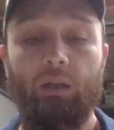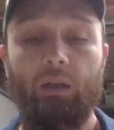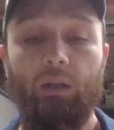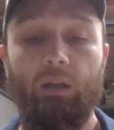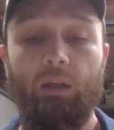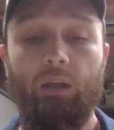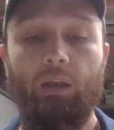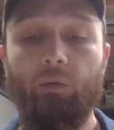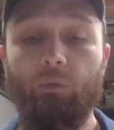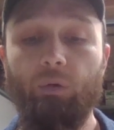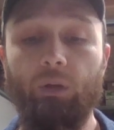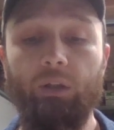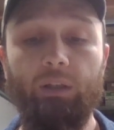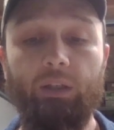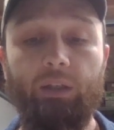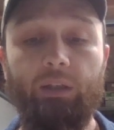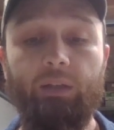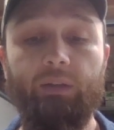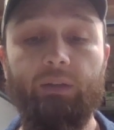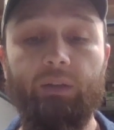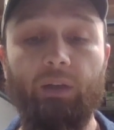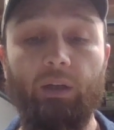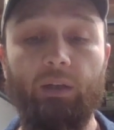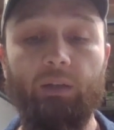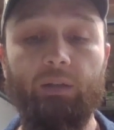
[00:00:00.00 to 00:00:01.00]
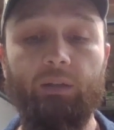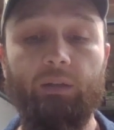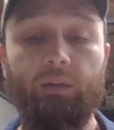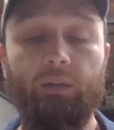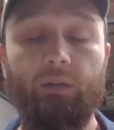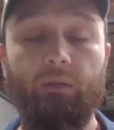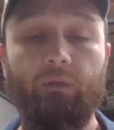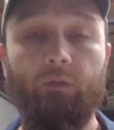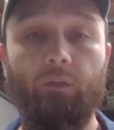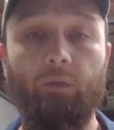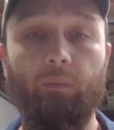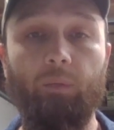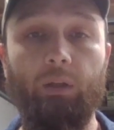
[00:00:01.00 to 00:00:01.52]
He released us
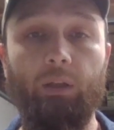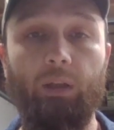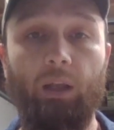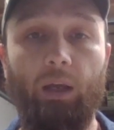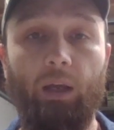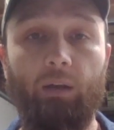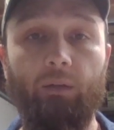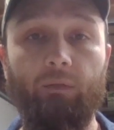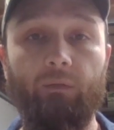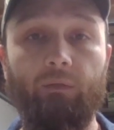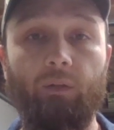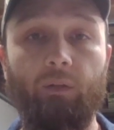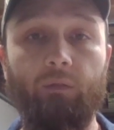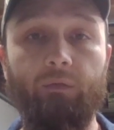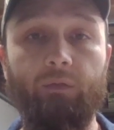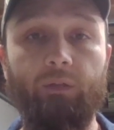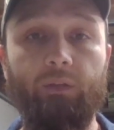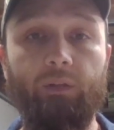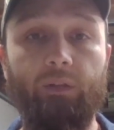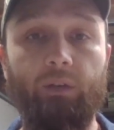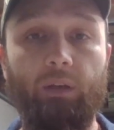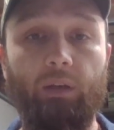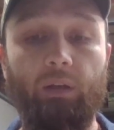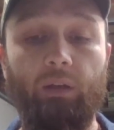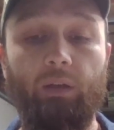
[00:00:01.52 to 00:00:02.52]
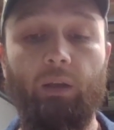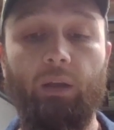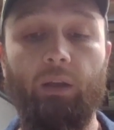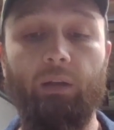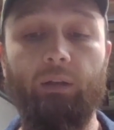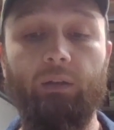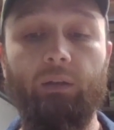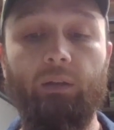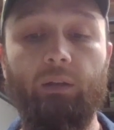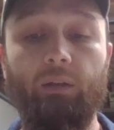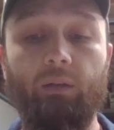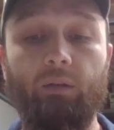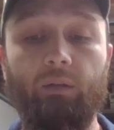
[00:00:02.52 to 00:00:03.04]
from a life of sin
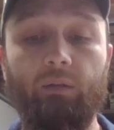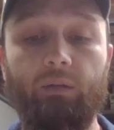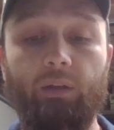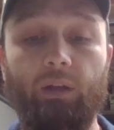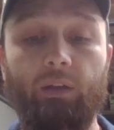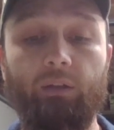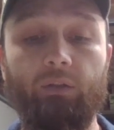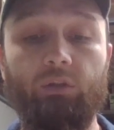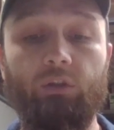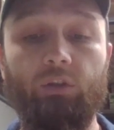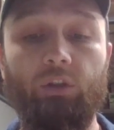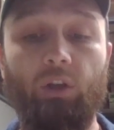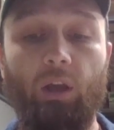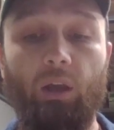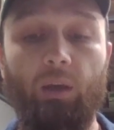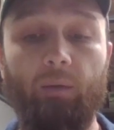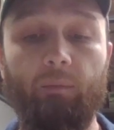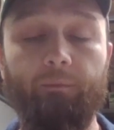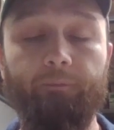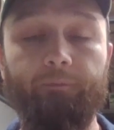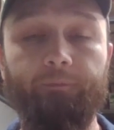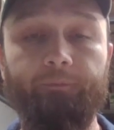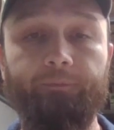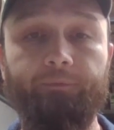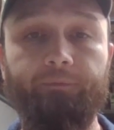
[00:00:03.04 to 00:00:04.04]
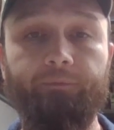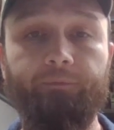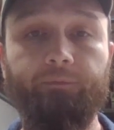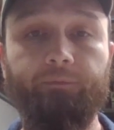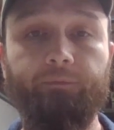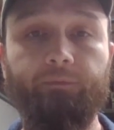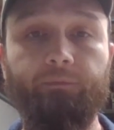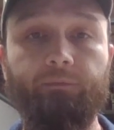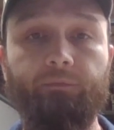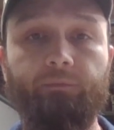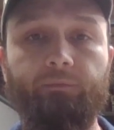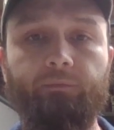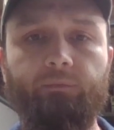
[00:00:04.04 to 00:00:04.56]
and guilt and shame.
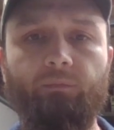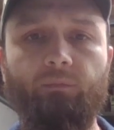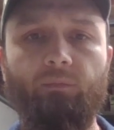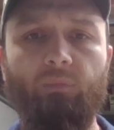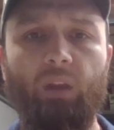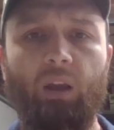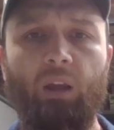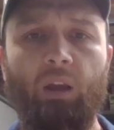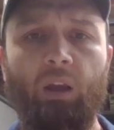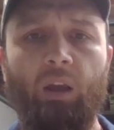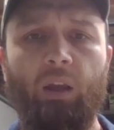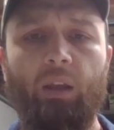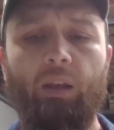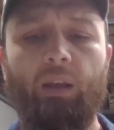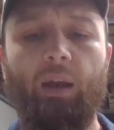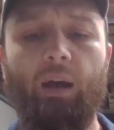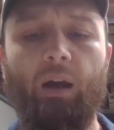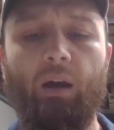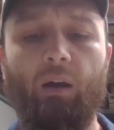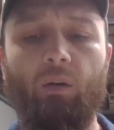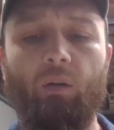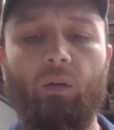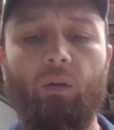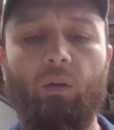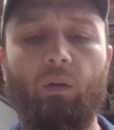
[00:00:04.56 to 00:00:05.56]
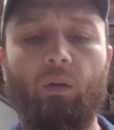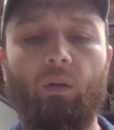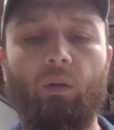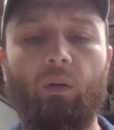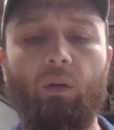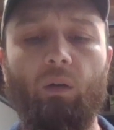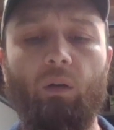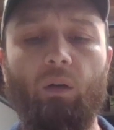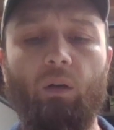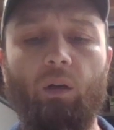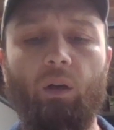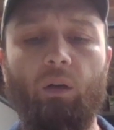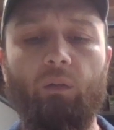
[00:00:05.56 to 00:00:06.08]
Now,
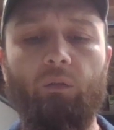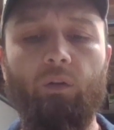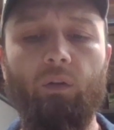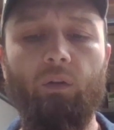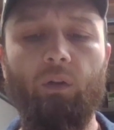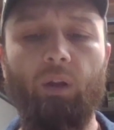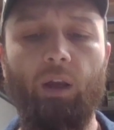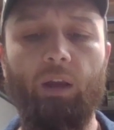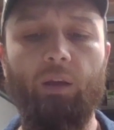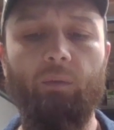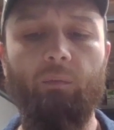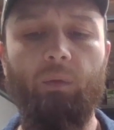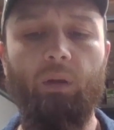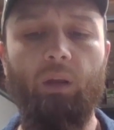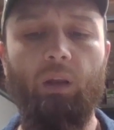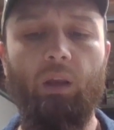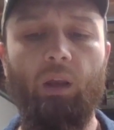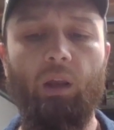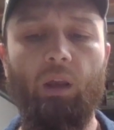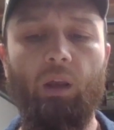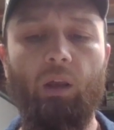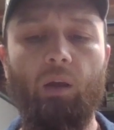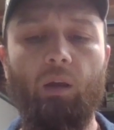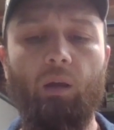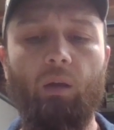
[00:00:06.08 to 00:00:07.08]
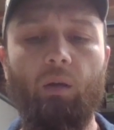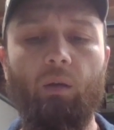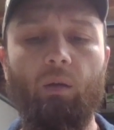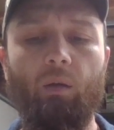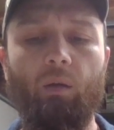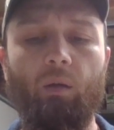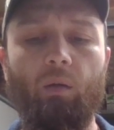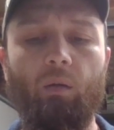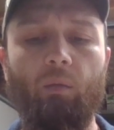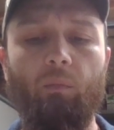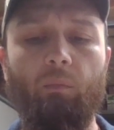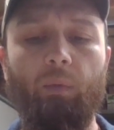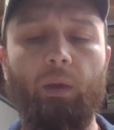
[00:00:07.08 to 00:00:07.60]
if you're like me,
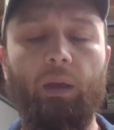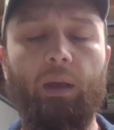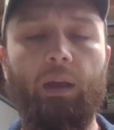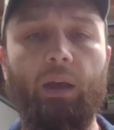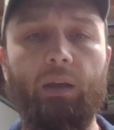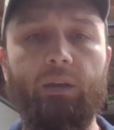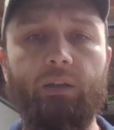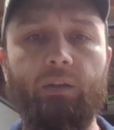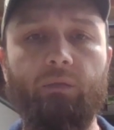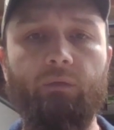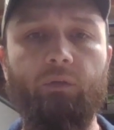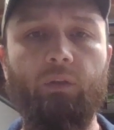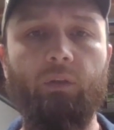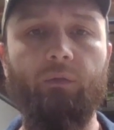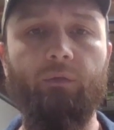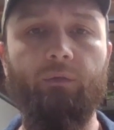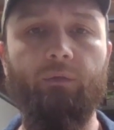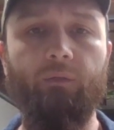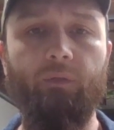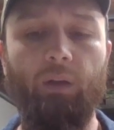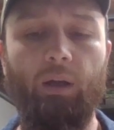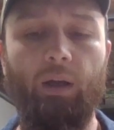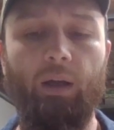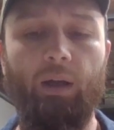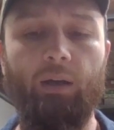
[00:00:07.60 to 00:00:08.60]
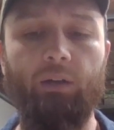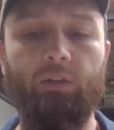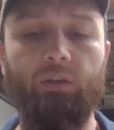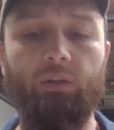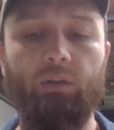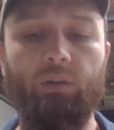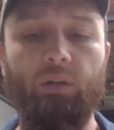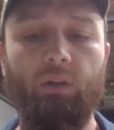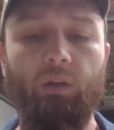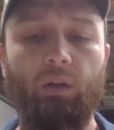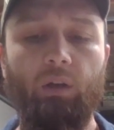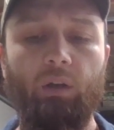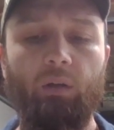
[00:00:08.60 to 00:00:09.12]
because of your
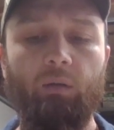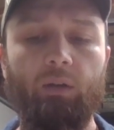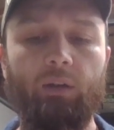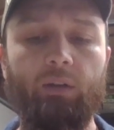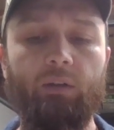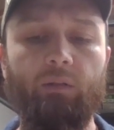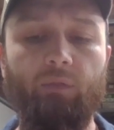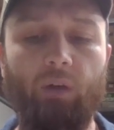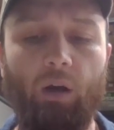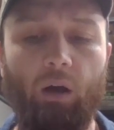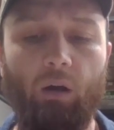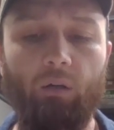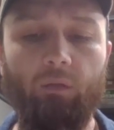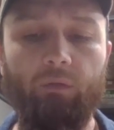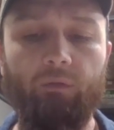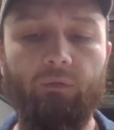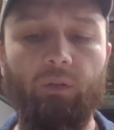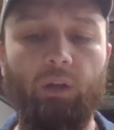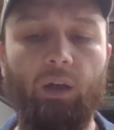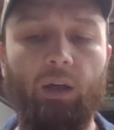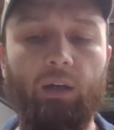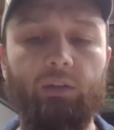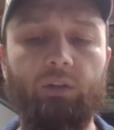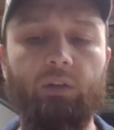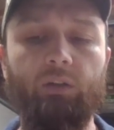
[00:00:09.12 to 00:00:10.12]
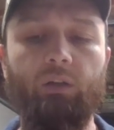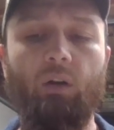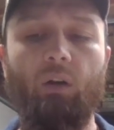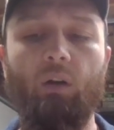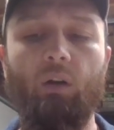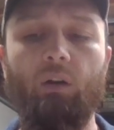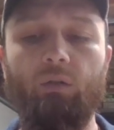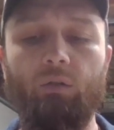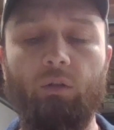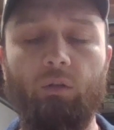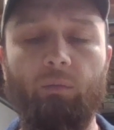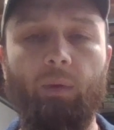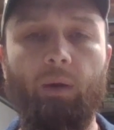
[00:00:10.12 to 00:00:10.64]
flesh, because of our flesh, it's
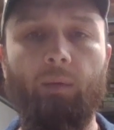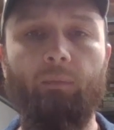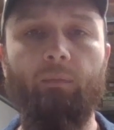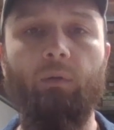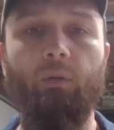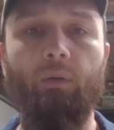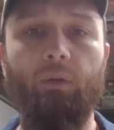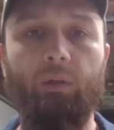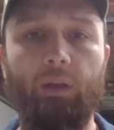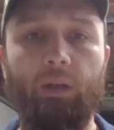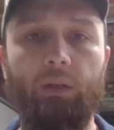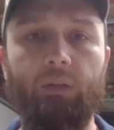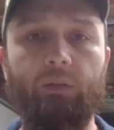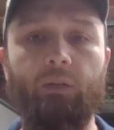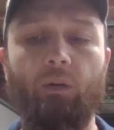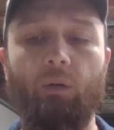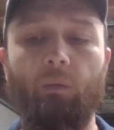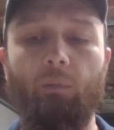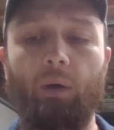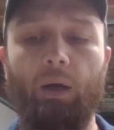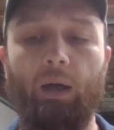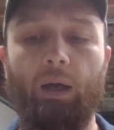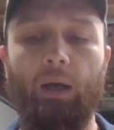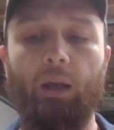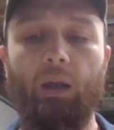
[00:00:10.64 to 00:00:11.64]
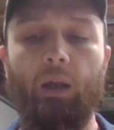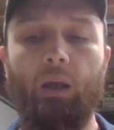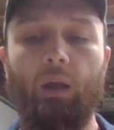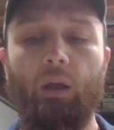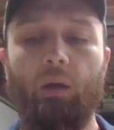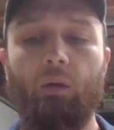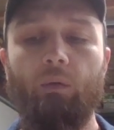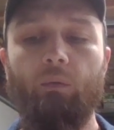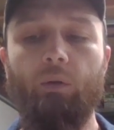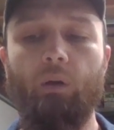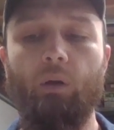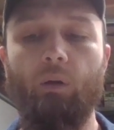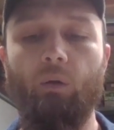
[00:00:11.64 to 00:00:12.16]
hard to remember, and days go by.
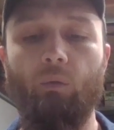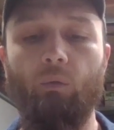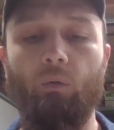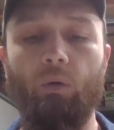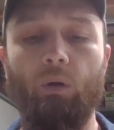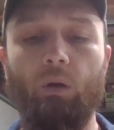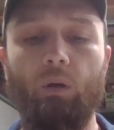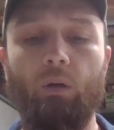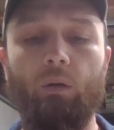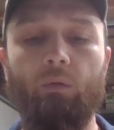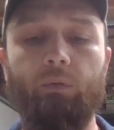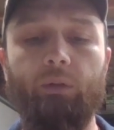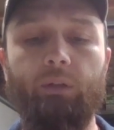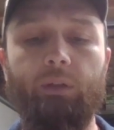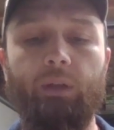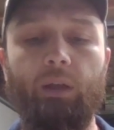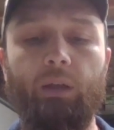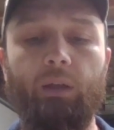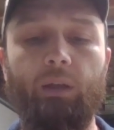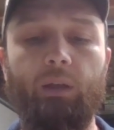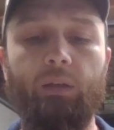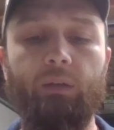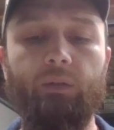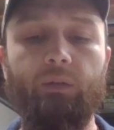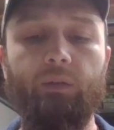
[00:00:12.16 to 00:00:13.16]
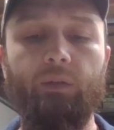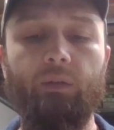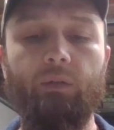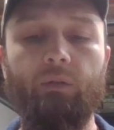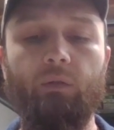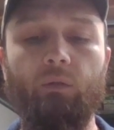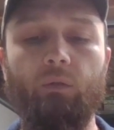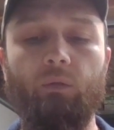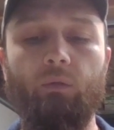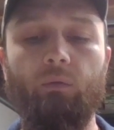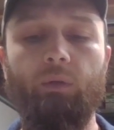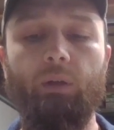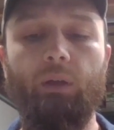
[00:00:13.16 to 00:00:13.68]
We go to work, we take kids to
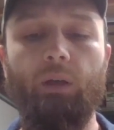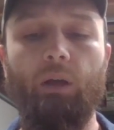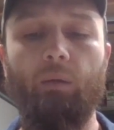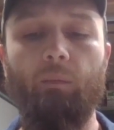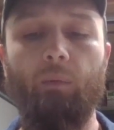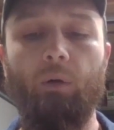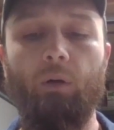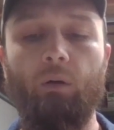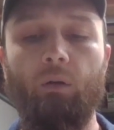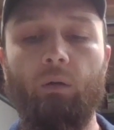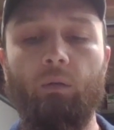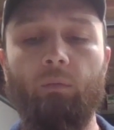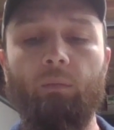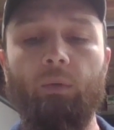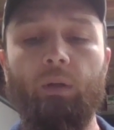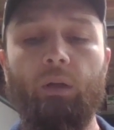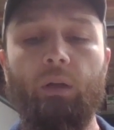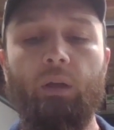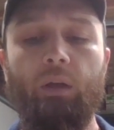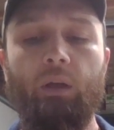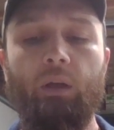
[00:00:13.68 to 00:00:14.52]
school, we come home,